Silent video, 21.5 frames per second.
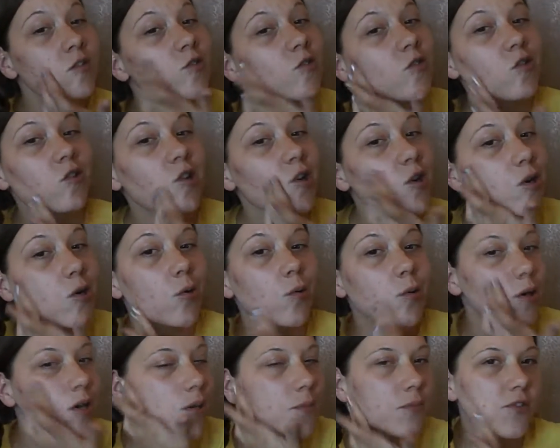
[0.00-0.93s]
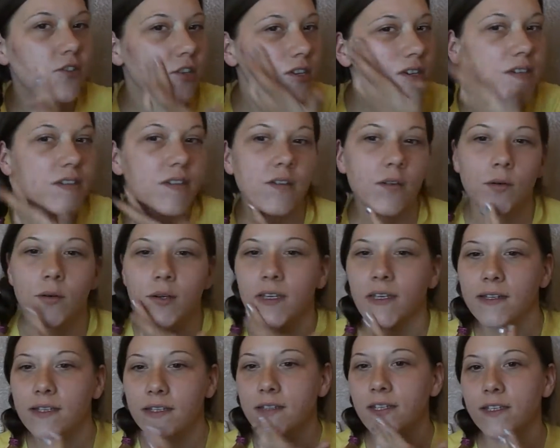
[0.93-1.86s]
So I'm just
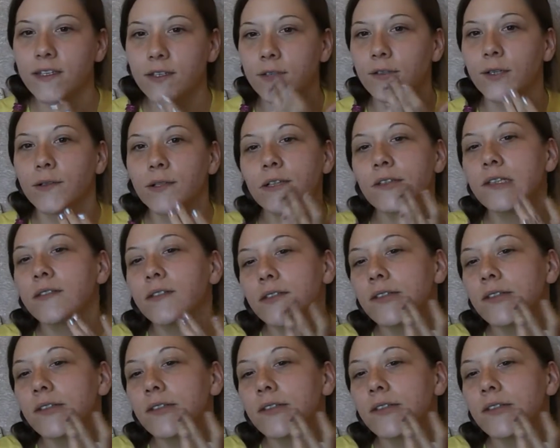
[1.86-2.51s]
going to